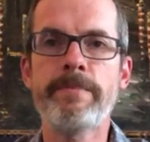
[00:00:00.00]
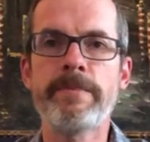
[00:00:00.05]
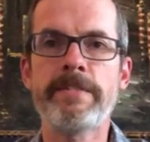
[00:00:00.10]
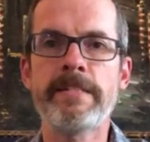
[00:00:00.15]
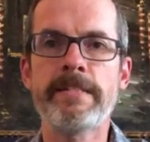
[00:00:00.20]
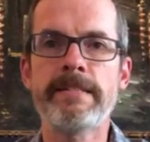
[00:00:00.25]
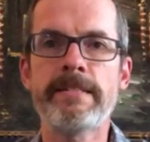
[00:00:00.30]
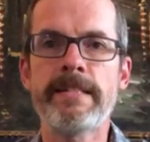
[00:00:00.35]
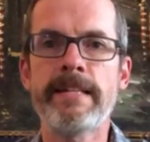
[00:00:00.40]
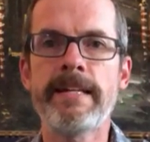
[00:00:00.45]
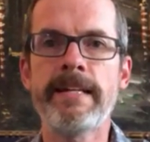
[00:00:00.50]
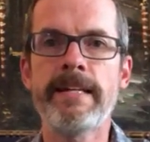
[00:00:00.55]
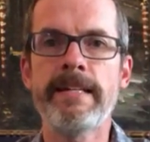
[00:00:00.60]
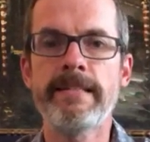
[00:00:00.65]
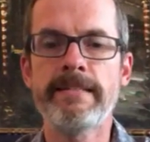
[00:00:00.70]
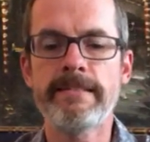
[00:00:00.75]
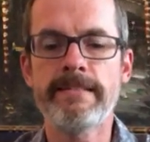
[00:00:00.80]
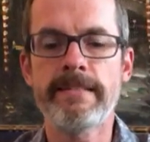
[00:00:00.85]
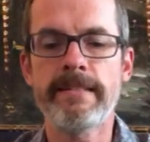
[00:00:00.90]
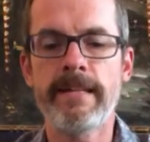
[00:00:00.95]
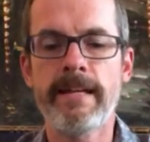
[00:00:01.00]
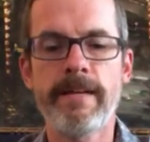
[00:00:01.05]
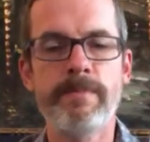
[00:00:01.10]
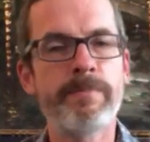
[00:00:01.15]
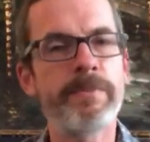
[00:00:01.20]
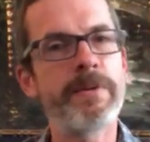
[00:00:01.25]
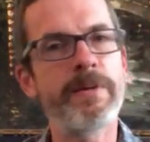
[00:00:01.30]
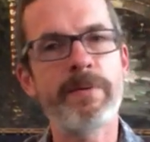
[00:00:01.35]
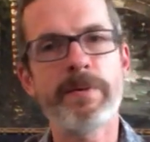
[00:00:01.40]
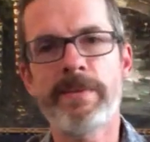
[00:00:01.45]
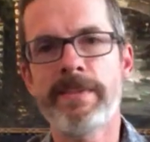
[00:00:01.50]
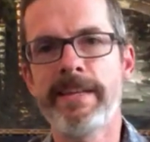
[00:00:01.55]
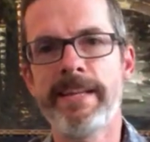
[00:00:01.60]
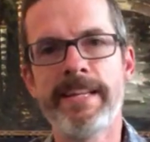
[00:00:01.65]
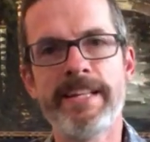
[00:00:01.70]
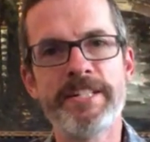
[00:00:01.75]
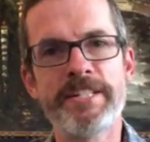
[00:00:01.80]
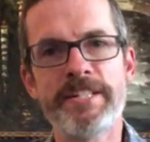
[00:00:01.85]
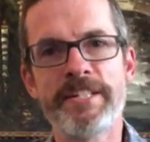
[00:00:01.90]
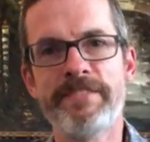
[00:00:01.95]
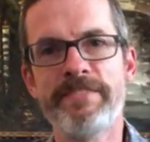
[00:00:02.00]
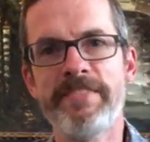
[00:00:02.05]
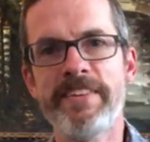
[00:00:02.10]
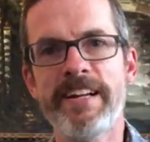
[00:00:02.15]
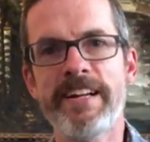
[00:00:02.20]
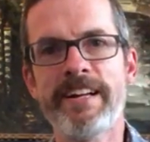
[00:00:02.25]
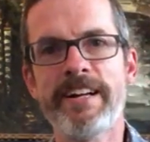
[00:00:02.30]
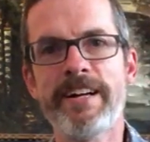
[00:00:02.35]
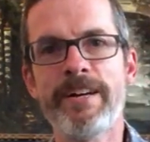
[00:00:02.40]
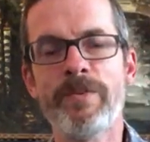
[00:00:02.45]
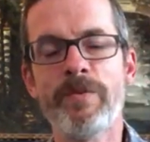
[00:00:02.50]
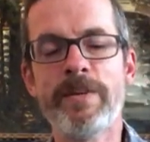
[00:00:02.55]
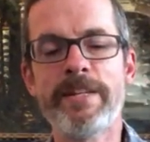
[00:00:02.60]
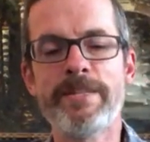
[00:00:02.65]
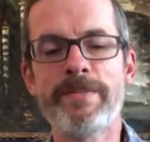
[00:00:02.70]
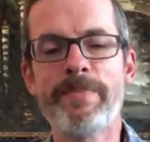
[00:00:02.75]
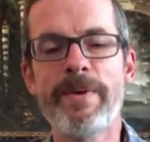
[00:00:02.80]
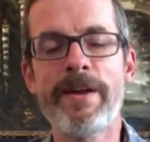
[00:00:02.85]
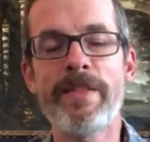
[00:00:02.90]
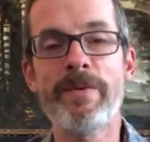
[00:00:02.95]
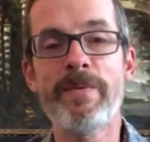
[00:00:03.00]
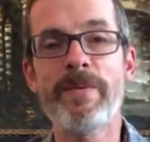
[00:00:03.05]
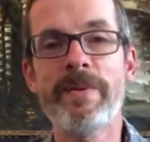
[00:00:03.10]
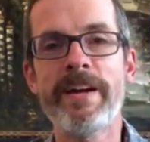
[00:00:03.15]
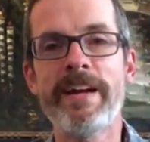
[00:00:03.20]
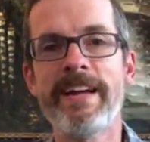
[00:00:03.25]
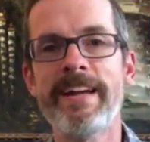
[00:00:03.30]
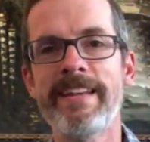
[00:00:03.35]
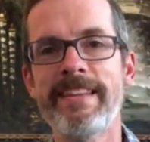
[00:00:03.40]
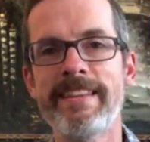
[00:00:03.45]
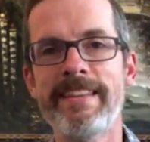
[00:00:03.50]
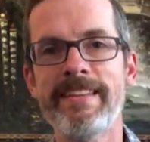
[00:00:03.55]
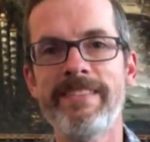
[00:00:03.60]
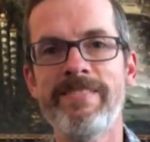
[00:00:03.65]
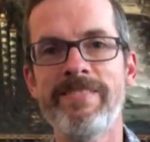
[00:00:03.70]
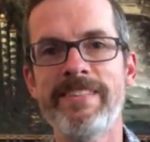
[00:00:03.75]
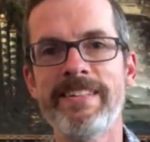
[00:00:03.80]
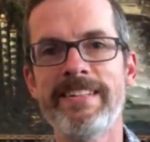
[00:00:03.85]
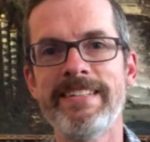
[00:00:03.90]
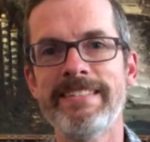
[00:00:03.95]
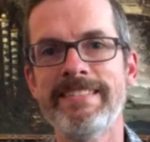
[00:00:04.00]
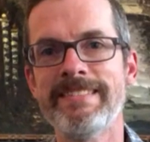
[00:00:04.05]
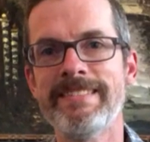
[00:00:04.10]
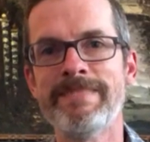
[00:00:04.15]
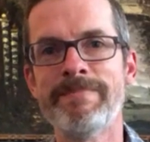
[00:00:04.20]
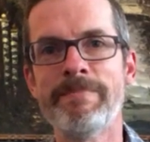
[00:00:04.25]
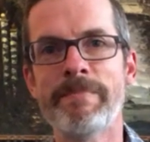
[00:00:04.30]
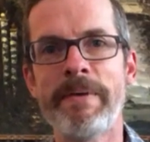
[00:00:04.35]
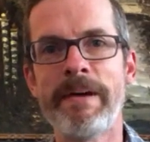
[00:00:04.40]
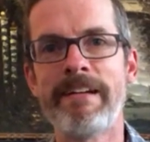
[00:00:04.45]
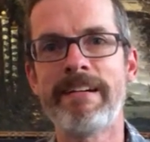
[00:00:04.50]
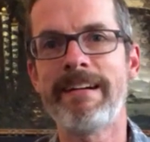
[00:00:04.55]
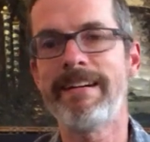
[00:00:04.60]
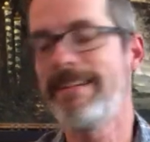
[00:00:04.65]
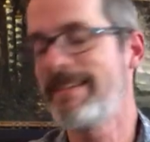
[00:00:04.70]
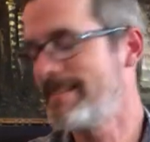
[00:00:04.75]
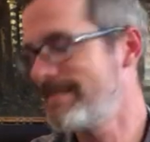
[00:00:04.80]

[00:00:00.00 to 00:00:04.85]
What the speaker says: just in case I'm playing with an injured finger, which by the way, the finger's better.